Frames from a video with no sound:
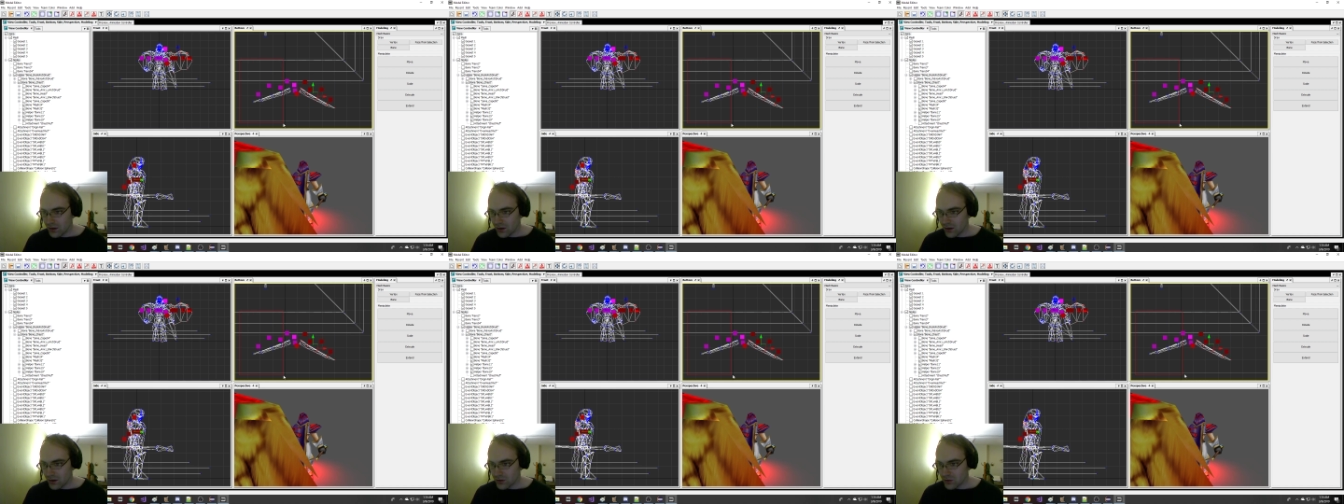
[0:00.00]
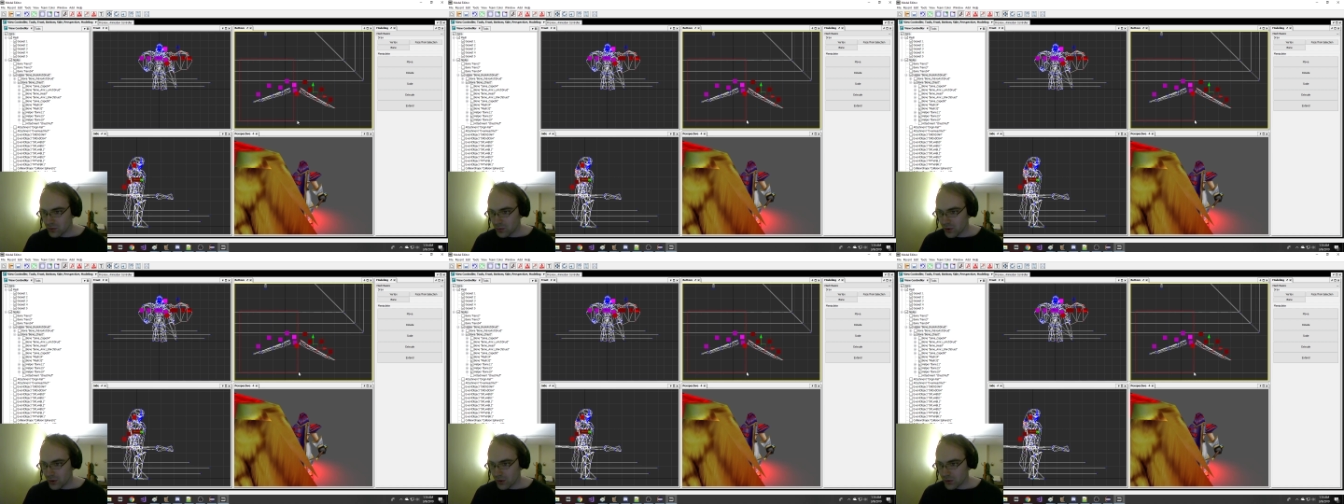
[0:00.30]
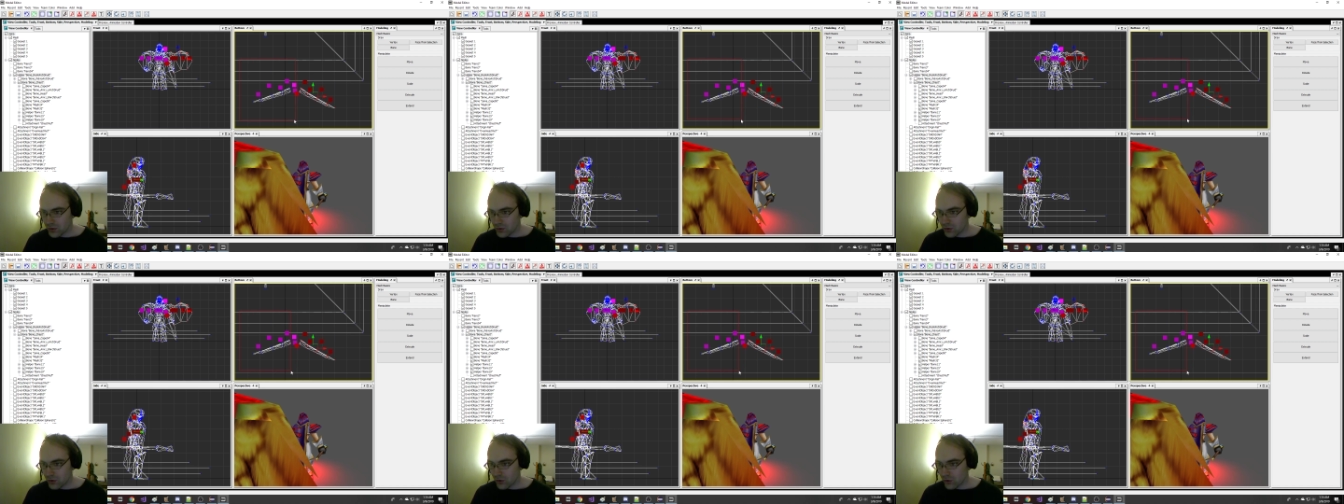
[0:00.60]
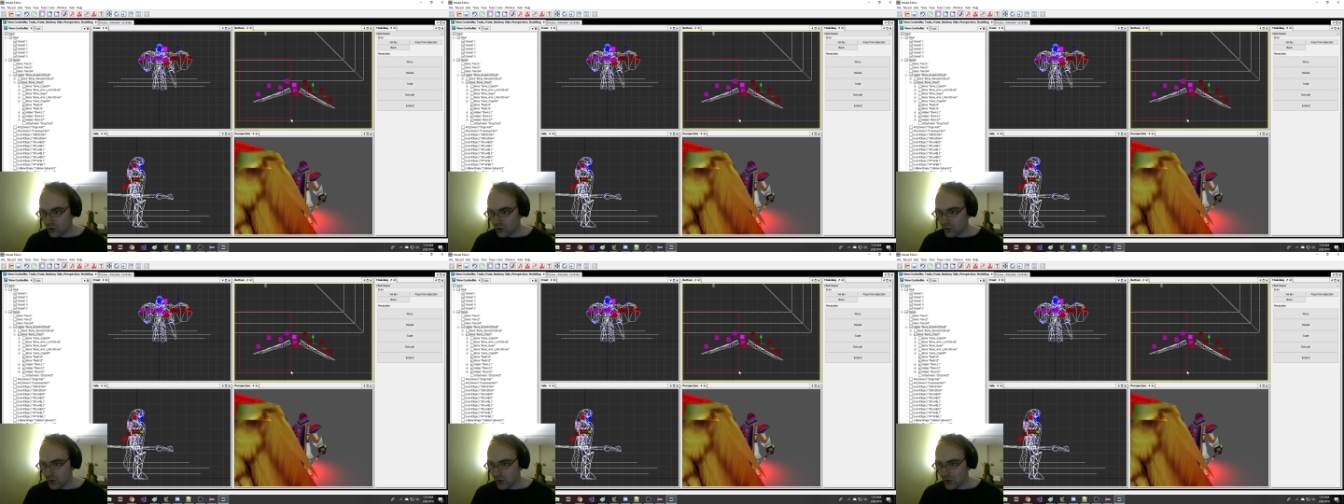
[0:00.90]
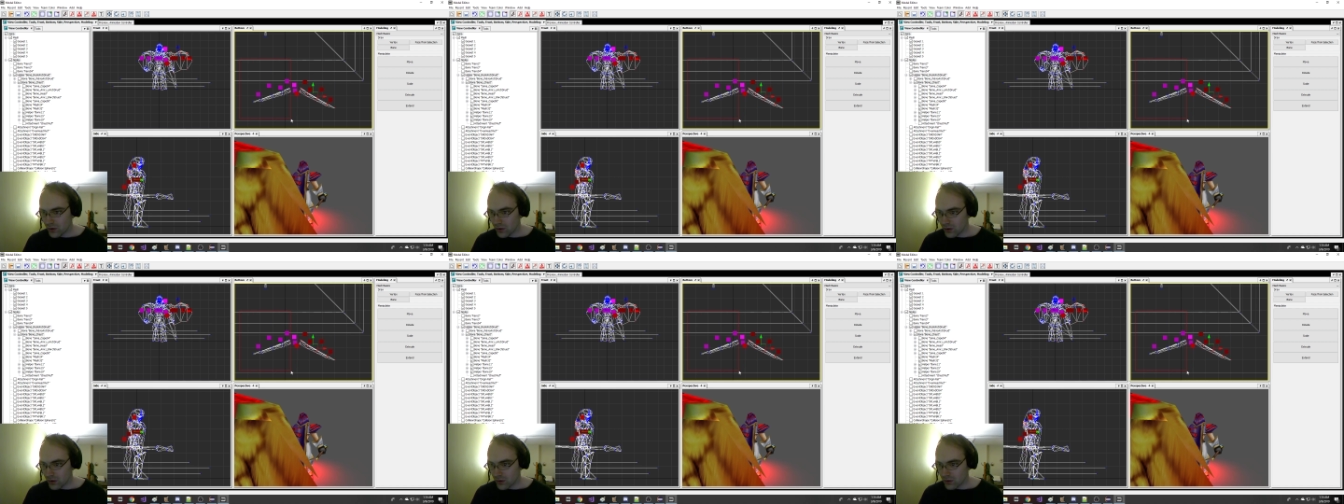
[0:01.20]
as opposed
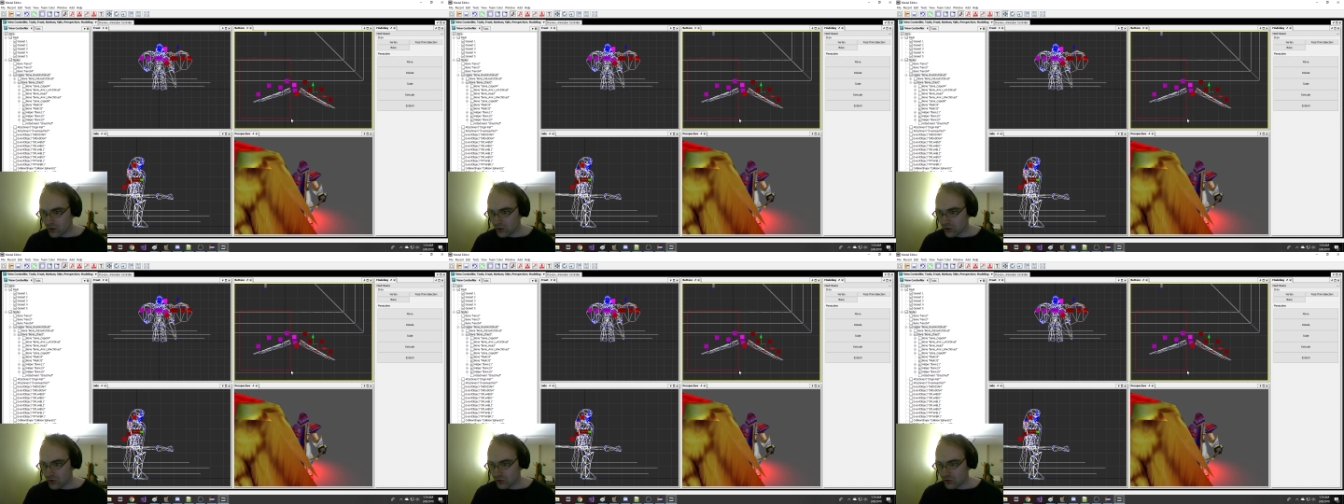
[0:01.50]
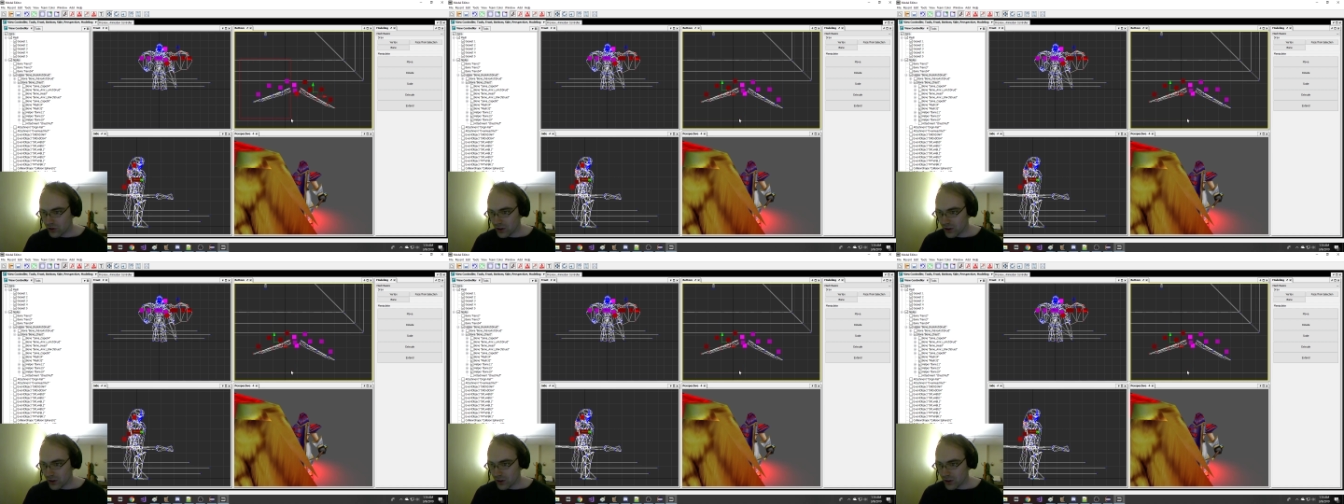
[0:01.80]
to just